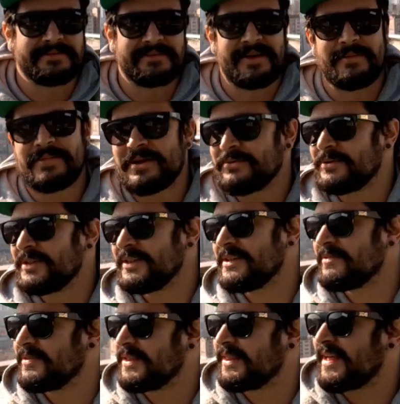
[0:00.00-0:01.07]
I'm not really
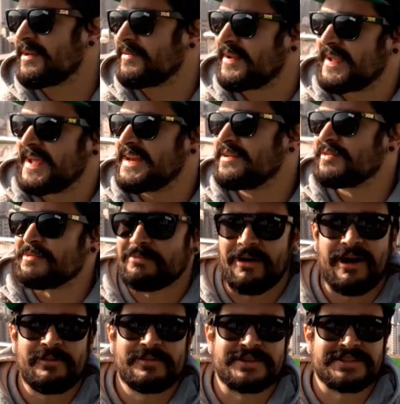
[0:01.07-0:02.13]
living the life. I can't even
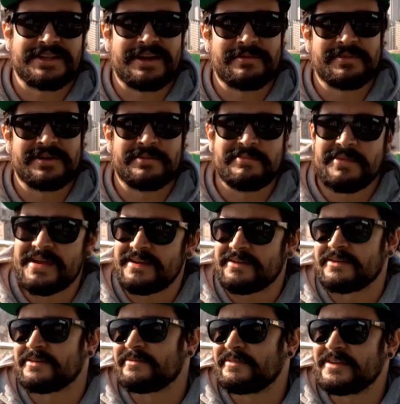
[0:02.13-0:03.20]
promise that I'm going to make
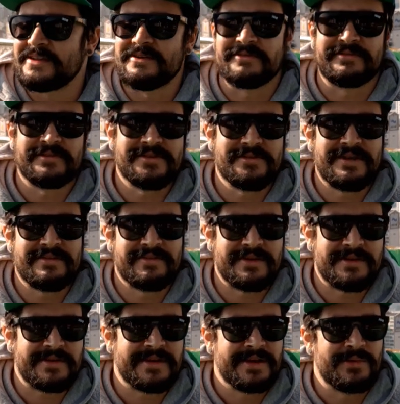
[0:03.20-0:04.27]
a video for you
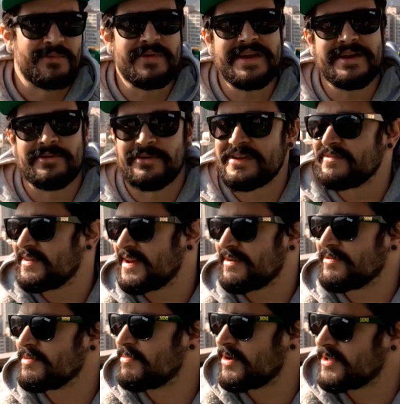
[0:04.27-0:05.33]
every week or even
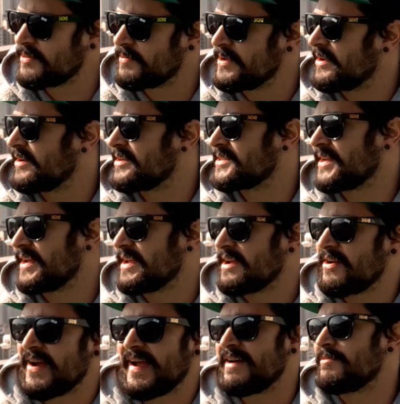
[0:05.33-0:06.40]
every month because I,
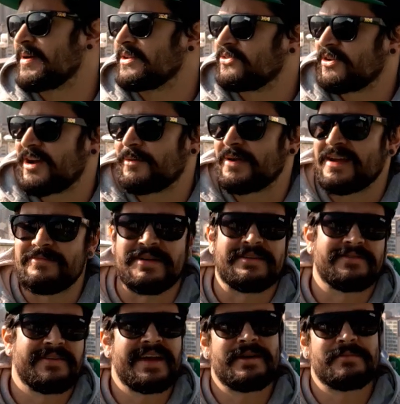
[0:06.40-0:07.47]
I have my job, I have my
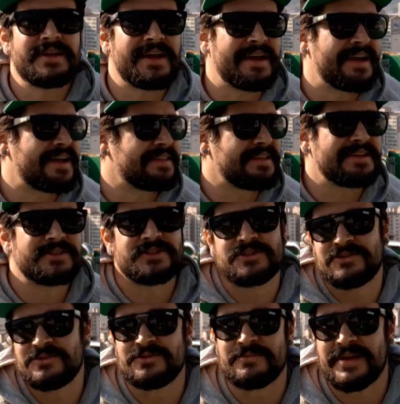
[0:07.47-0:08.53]
family, I got things to
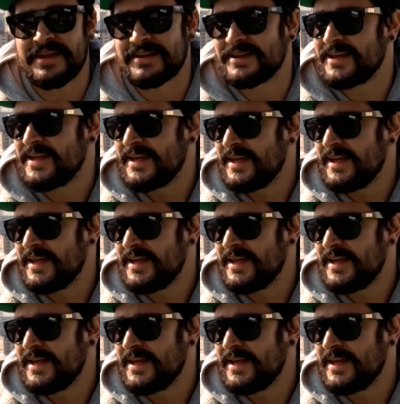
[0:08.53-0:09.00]
do, man.